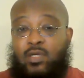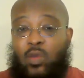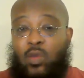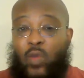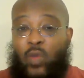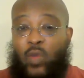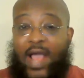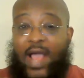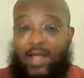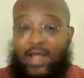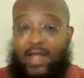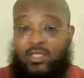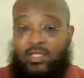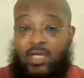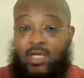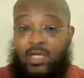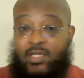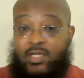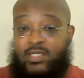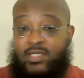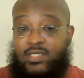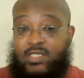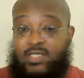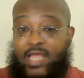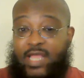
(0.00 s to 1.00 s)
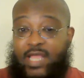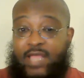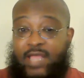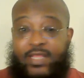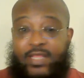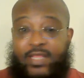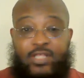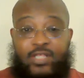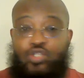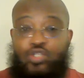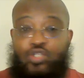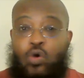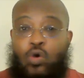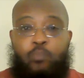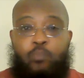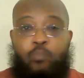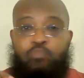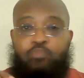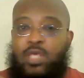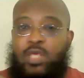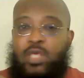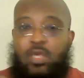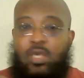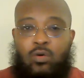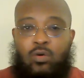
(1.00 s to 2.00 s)
we have to understand there's no
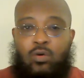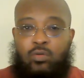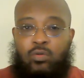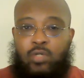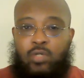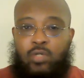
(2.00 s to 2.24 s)
pill